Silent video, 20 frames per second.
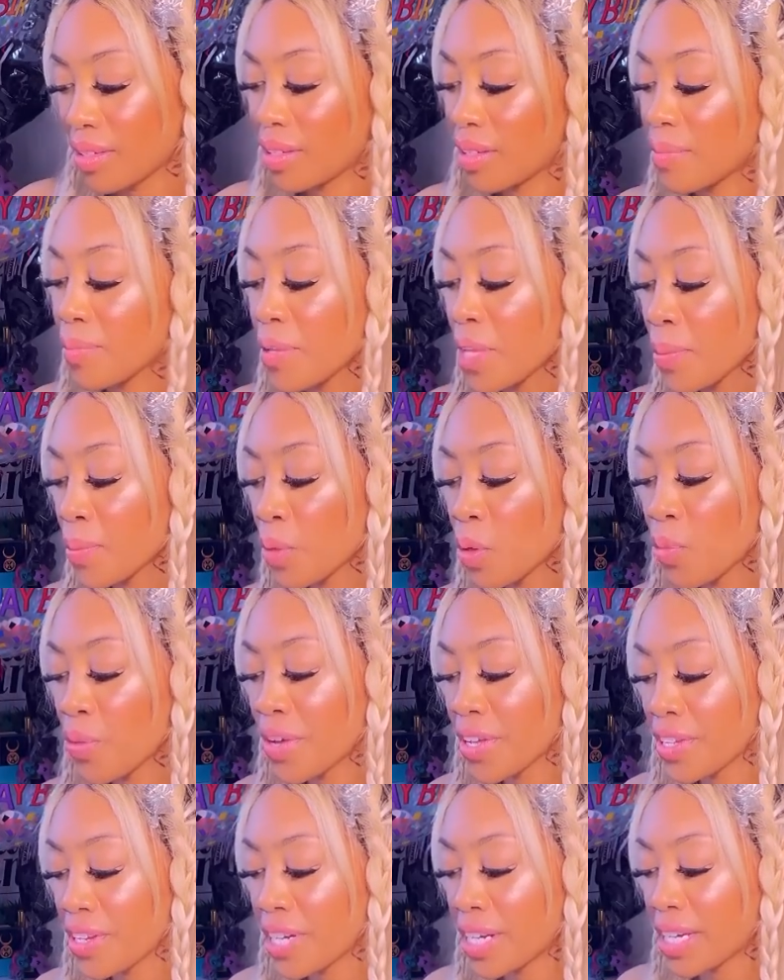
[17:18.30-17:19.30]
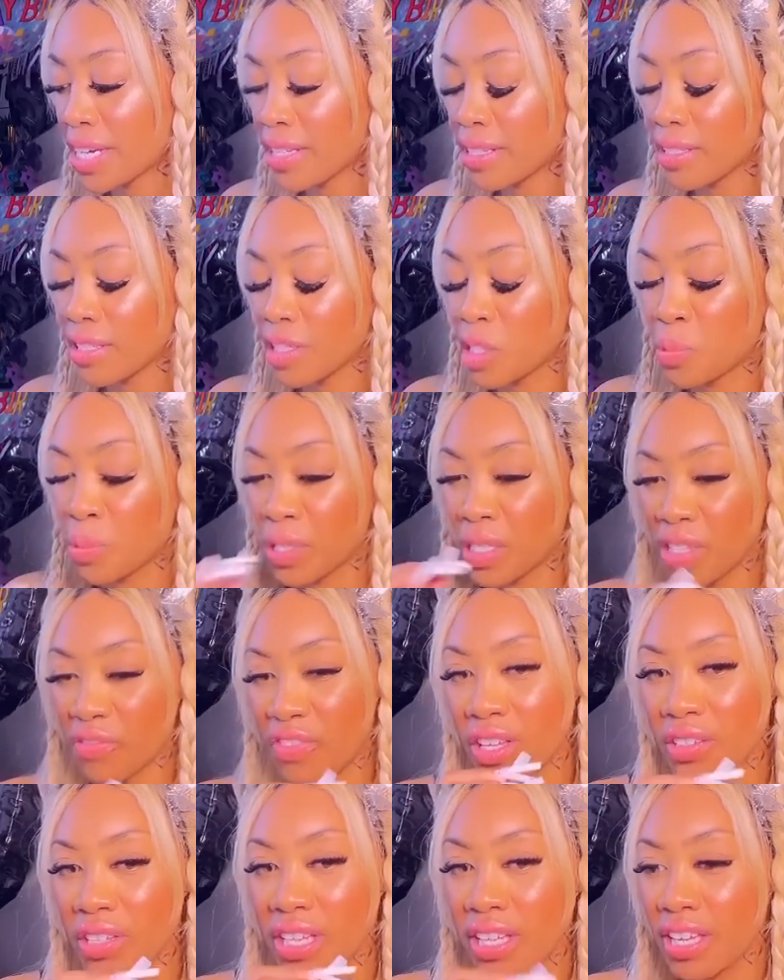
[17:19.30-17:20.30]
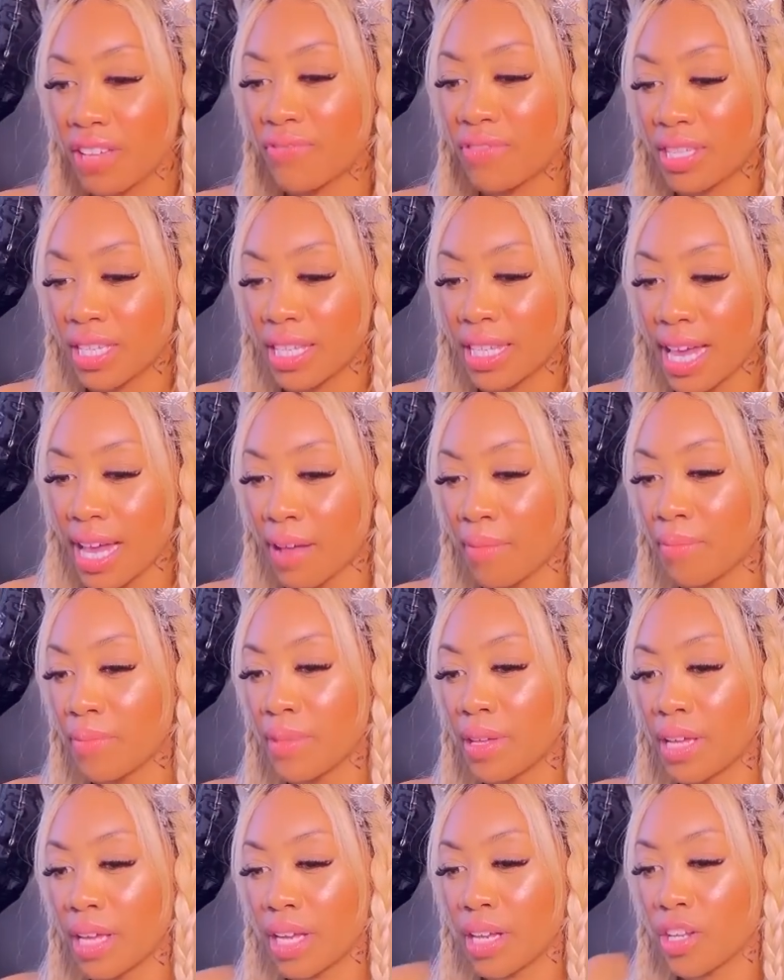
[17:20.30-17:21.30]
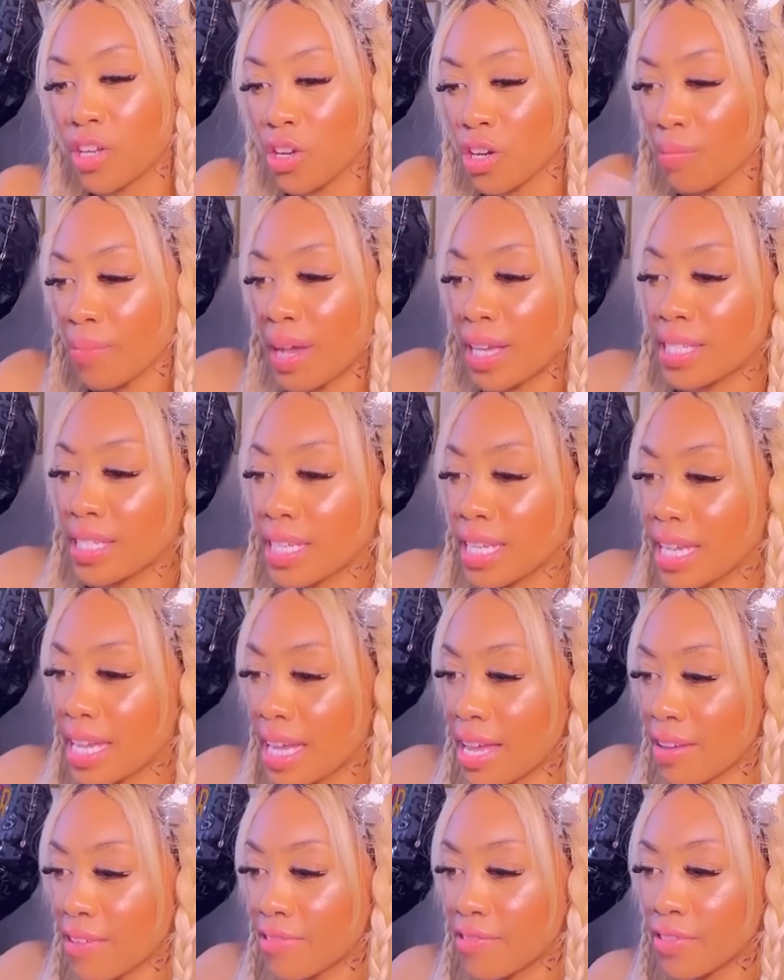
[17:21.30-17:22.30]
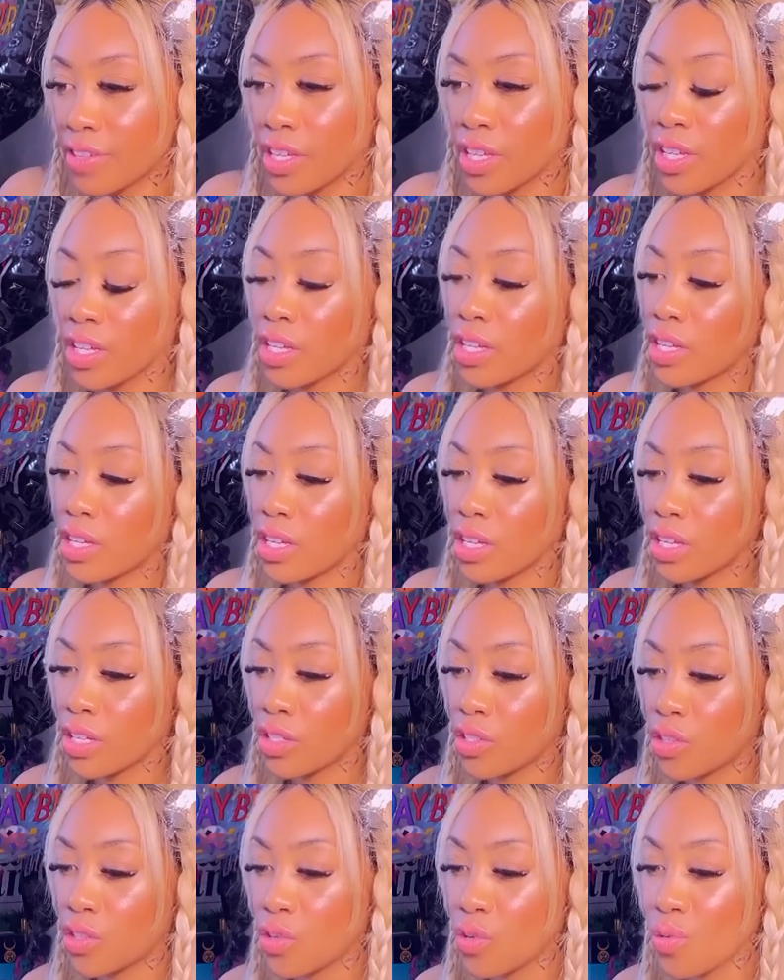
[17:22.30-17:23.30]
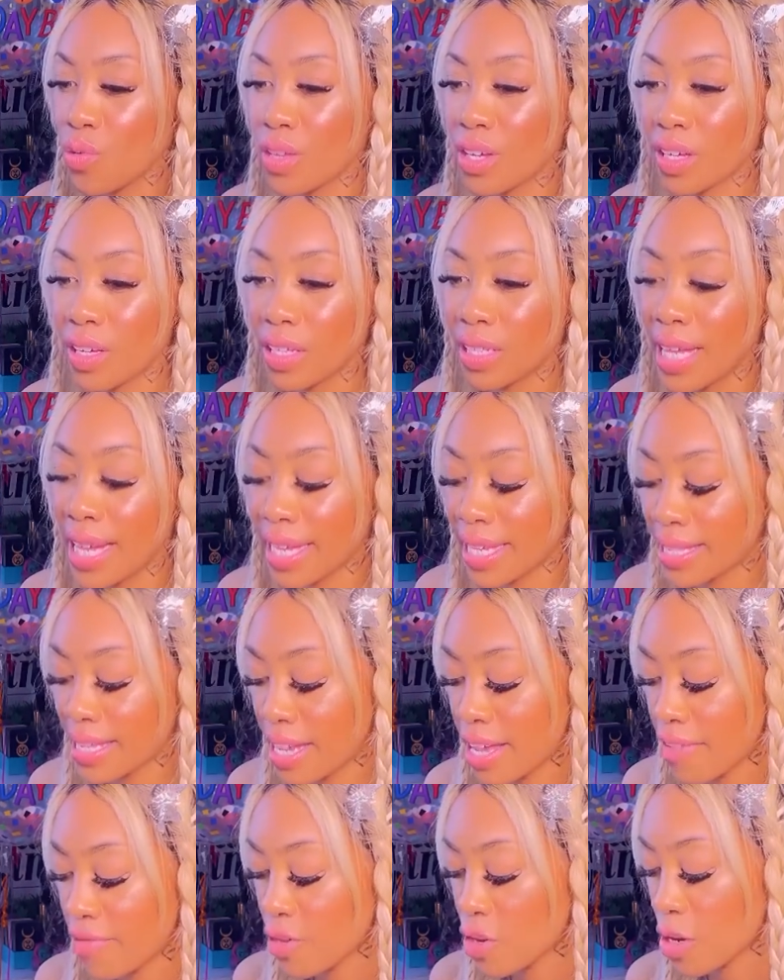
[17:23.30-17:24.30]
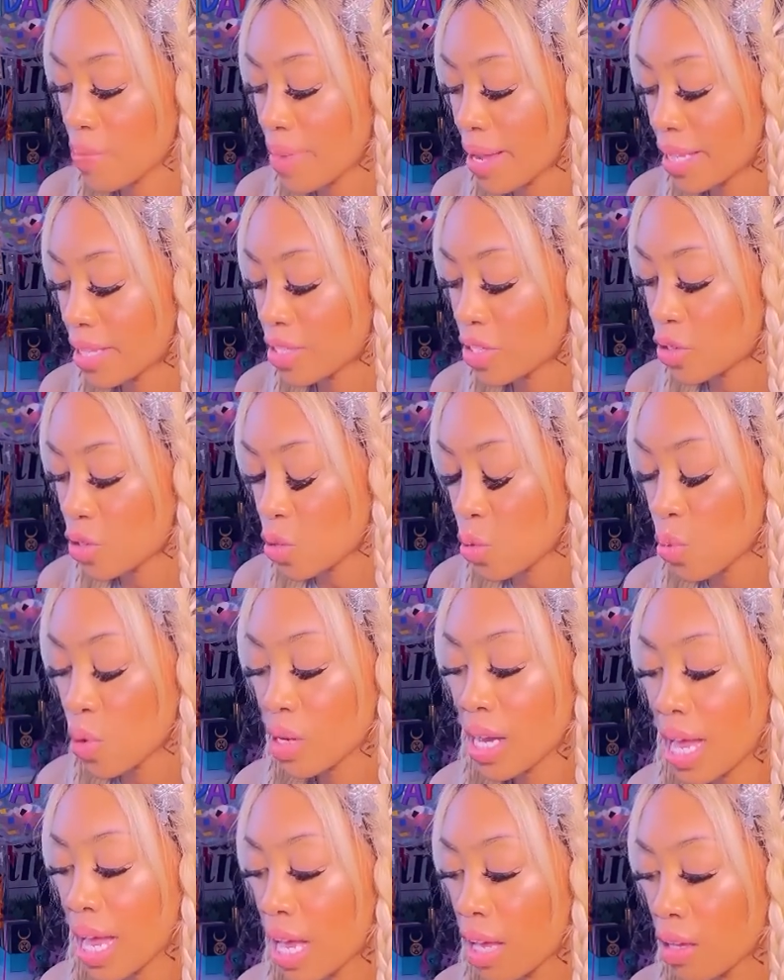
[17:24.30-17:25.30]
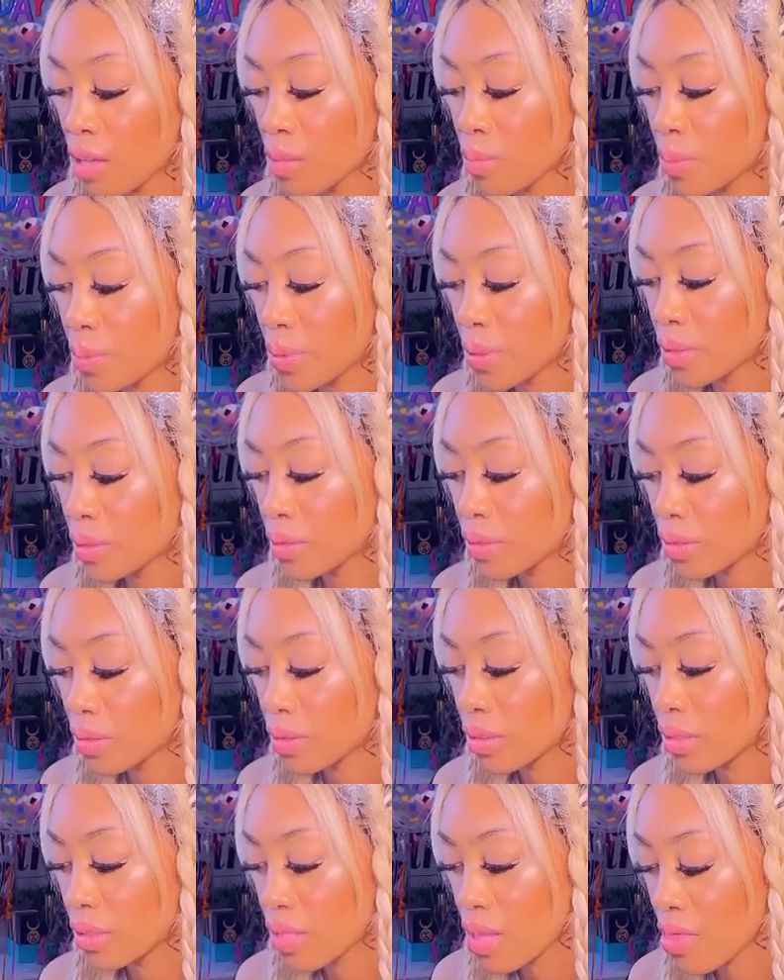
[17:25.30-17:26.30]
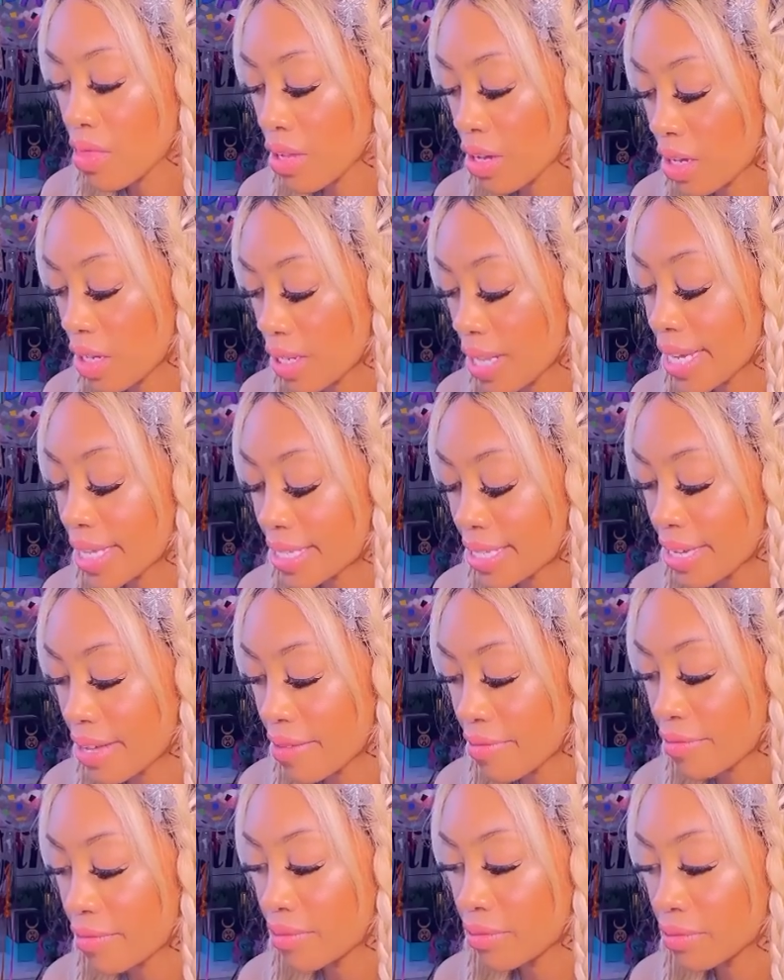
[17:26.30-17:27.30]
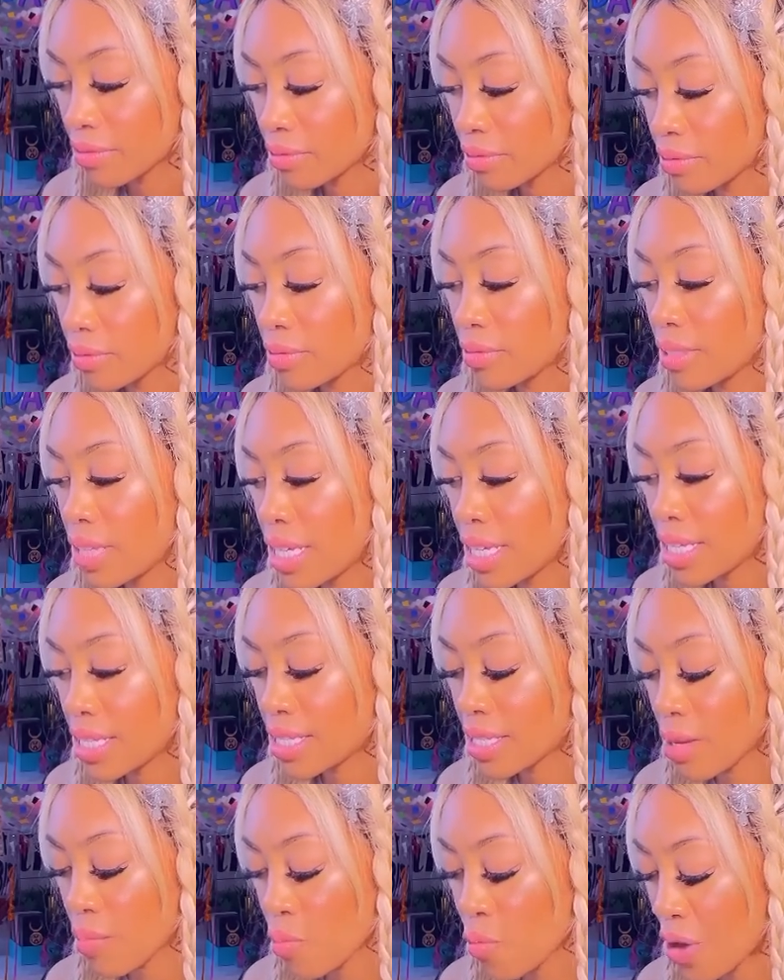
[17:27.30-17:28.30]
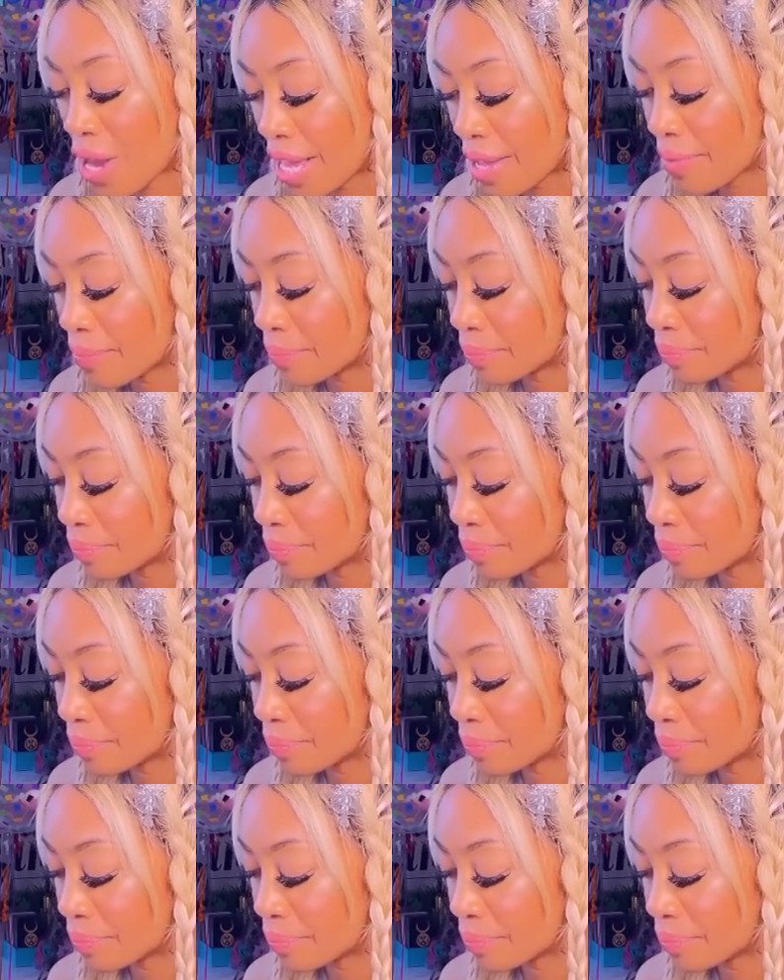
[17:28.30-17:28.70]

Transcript: People want you to specifically give to them, and you're meant to give to the collective. You're meant to help the collective in some way.